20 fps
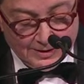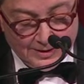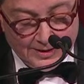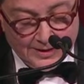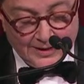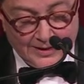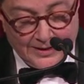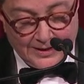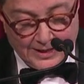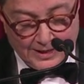
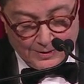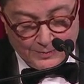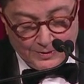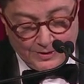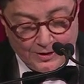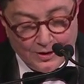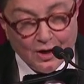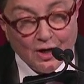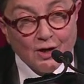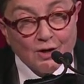And now we
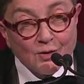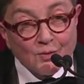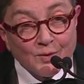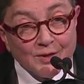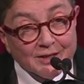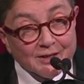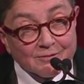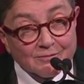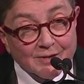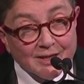know we
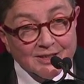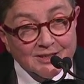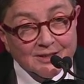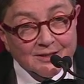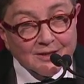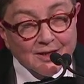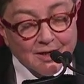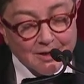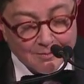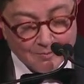can raise a
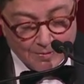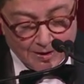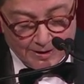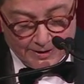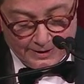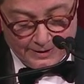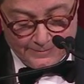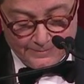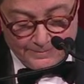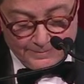lot of money.